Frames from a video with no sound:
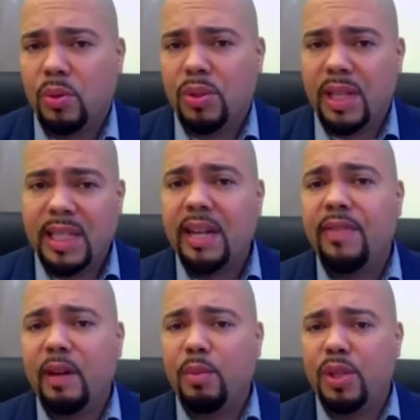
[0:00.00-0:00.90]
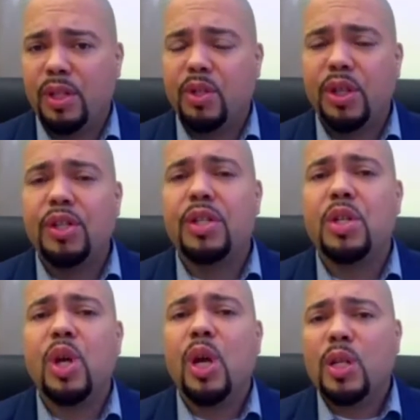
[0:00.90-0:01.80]
That's 85%. So there's a
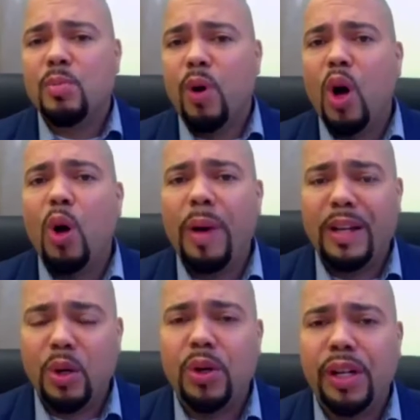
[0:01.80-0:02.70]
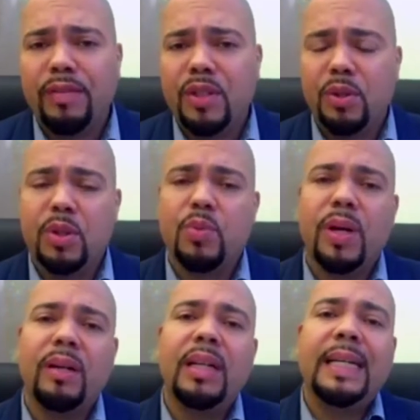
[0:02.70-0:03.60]
small minority of students.
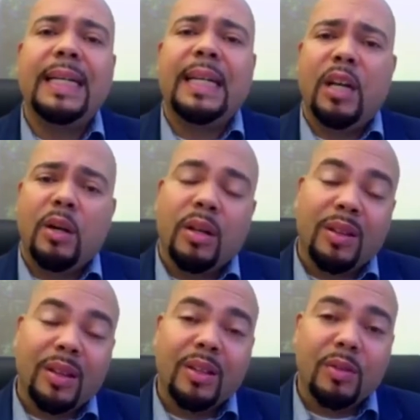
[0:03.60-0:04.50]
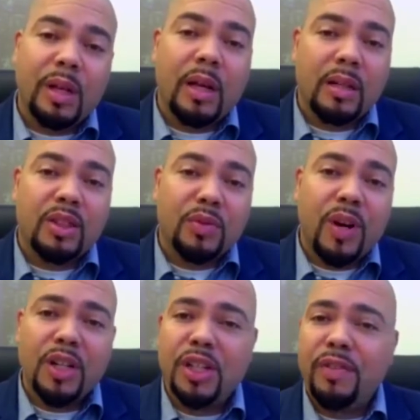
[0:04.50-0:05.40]
Well, Shavar
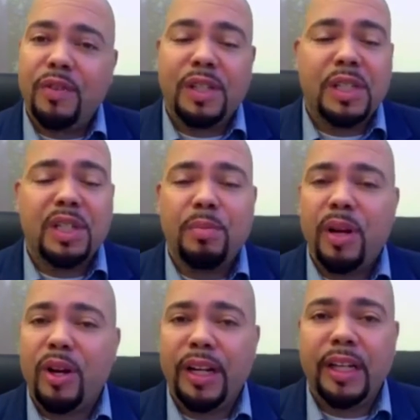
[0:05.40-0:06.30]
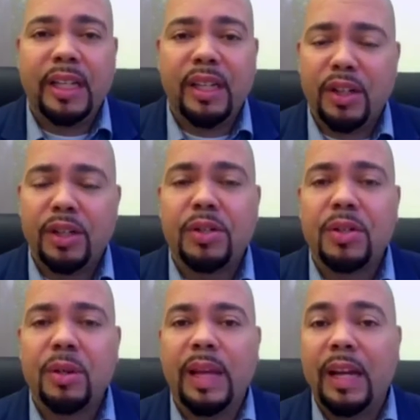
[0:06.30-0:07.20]
Jeffrey, Steve Perry, and others,
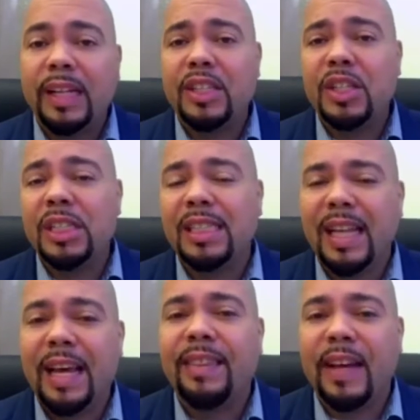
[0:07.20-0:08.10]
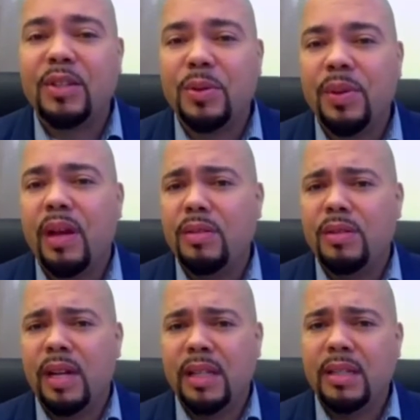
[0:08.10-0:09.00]
they actually didn't like that
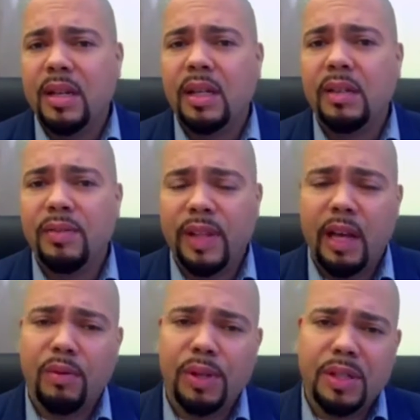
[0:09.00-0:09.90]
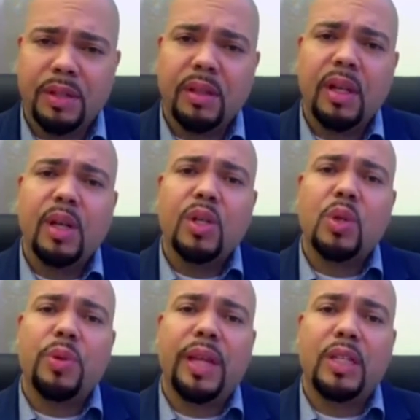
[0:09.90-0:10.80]
2009 study for that reason. So when
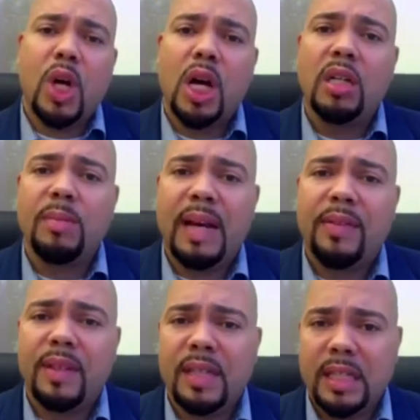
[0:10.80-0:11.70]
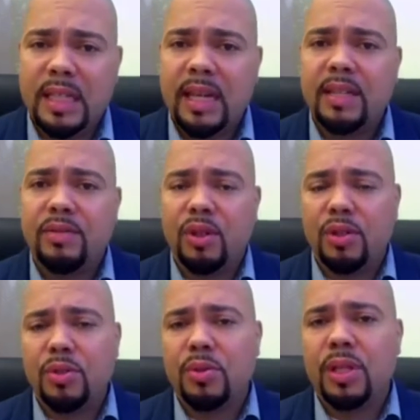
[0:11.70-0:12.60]
they talk about the success of charter
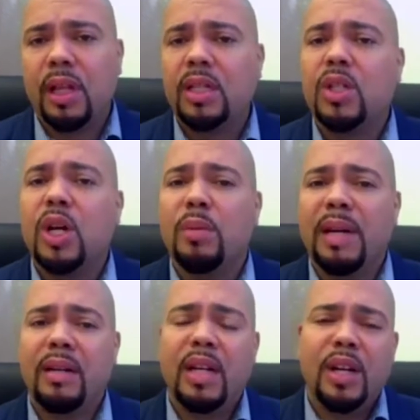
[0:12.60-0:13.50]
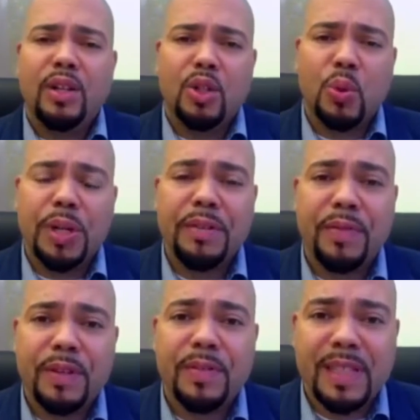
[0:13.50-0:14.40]
schools, they like to talk about the
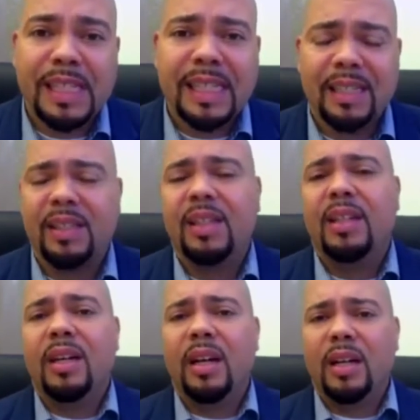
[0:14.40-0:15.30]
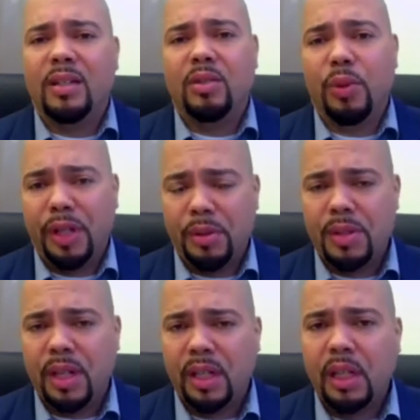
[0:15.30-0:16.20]
2015 Credo
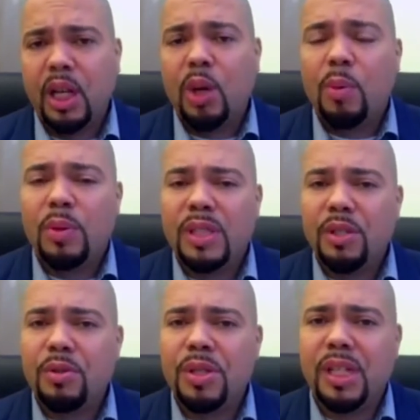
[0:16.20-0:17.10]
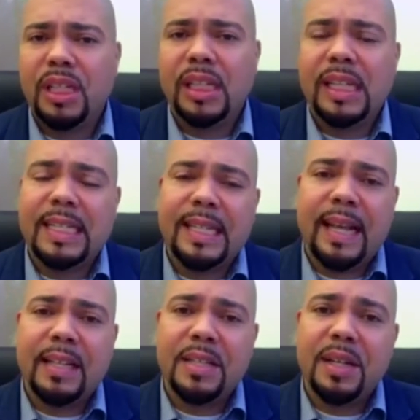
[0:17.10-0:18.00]
study. But what's interesting is in
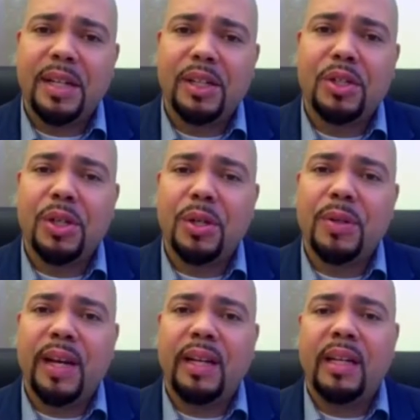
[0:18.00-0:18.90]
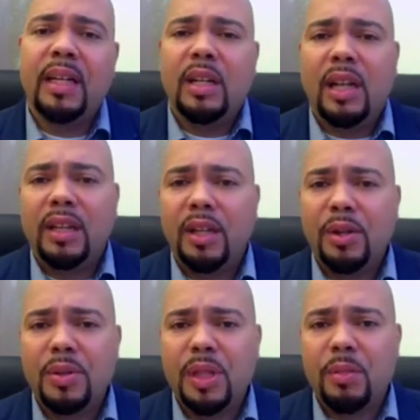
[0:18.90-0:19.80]
that study, it showed that
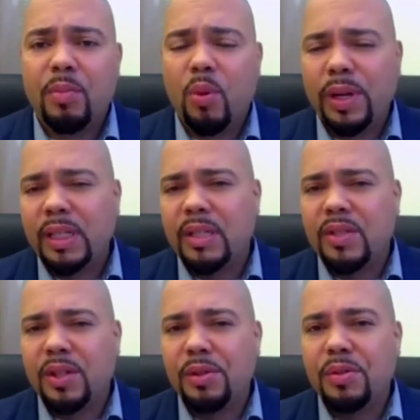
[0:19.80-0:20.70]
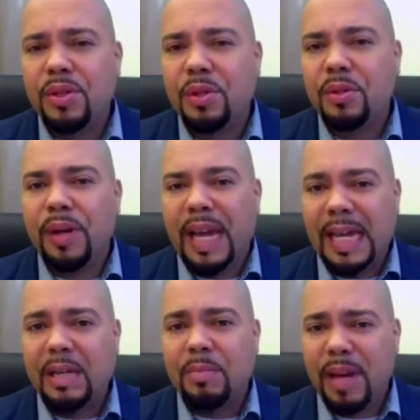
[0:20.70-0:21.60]
Latinos did
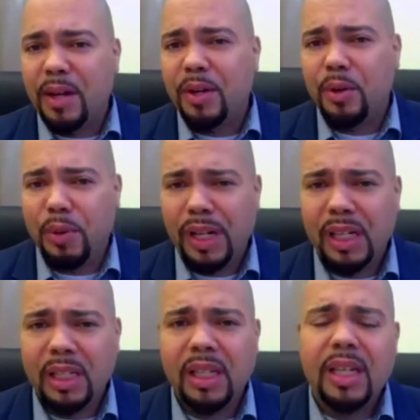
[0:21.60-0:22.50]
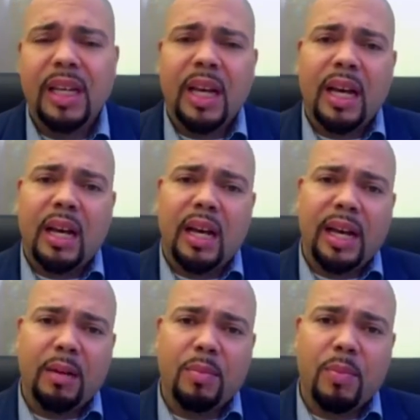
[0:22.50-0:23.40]
0.008 better in reading,
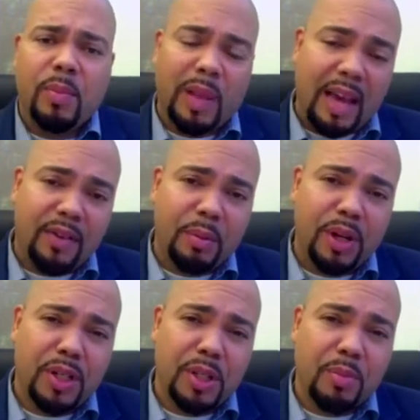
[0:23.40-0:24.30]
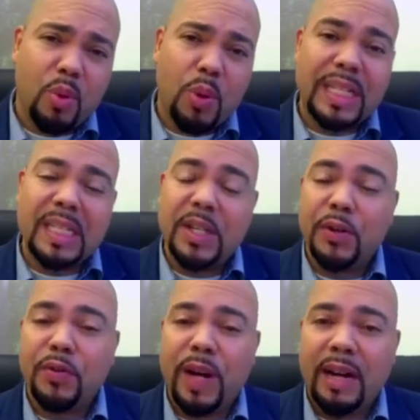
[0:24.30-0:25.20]
and African Americans did
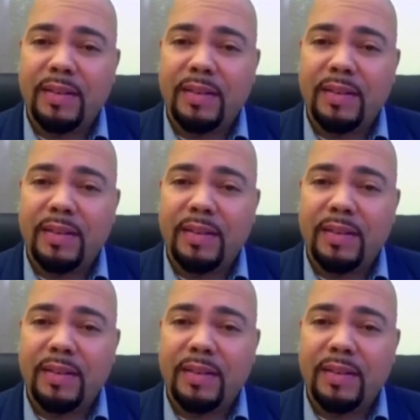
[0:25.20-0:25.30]
0.05.